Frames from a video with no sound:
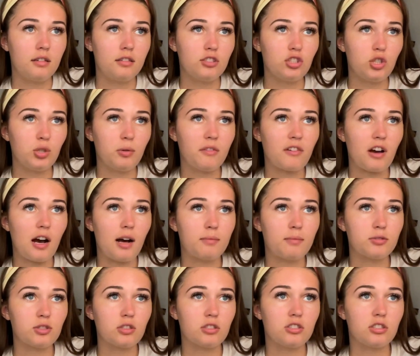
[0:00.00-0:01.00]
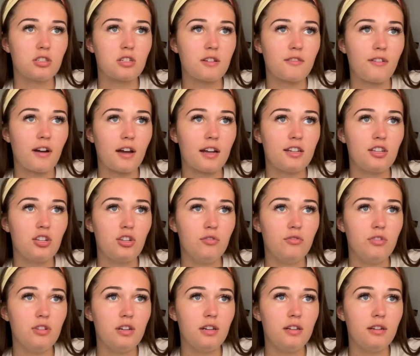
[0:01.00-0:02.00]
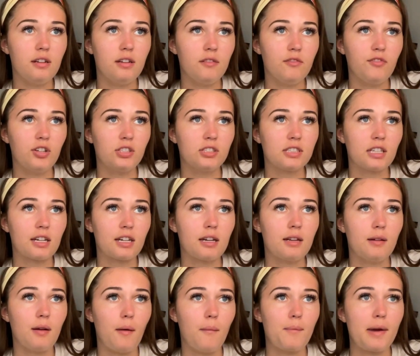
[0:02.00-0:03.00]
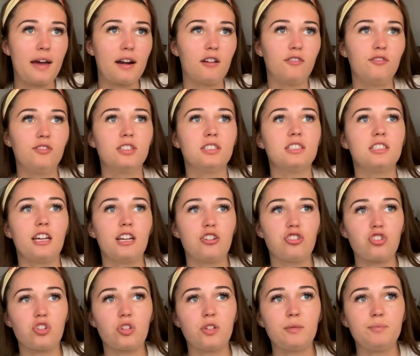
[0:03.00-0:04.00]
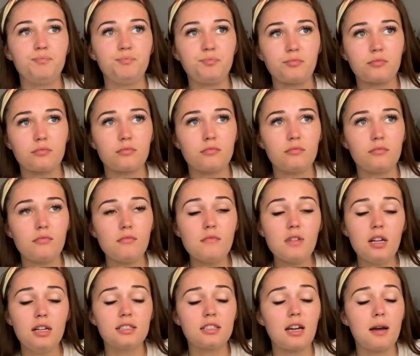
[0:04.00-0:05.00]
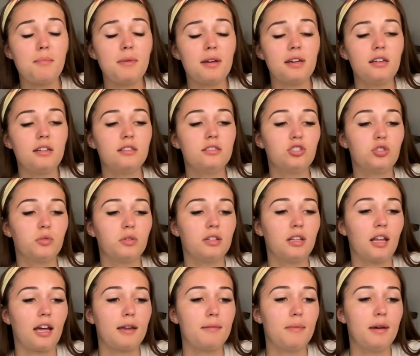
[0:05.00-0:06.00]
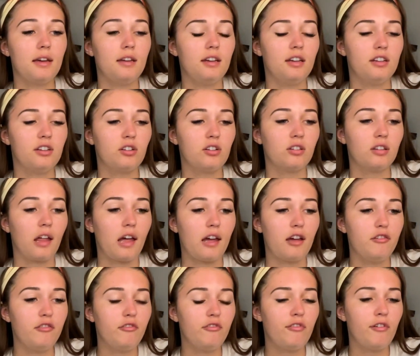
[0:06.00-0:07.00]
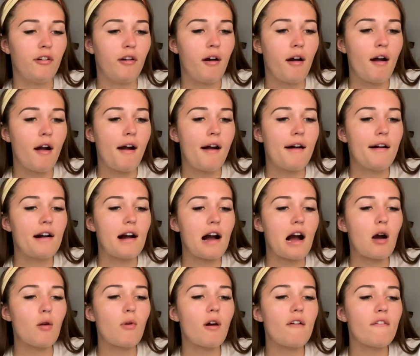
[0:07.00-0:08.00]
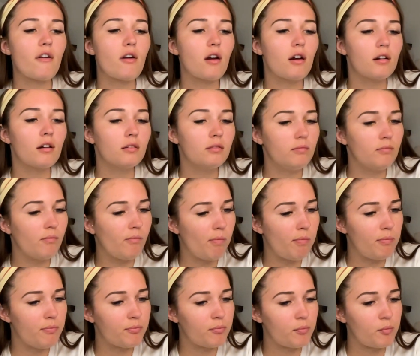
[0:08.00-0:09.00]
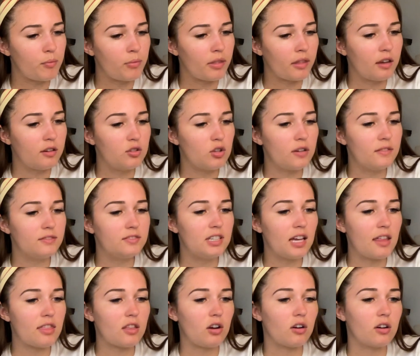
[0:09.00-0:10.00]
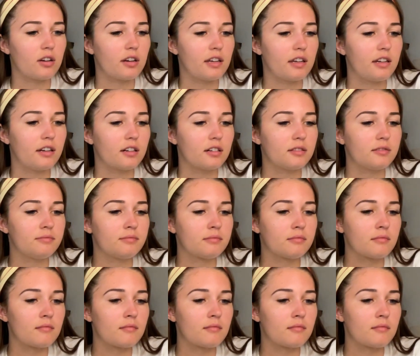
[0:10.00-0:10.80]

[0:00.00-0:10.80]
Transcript: Two of Cups. It's a divine union. It feels like a manifestation is coming to alignment in your life. However, you have Death card here.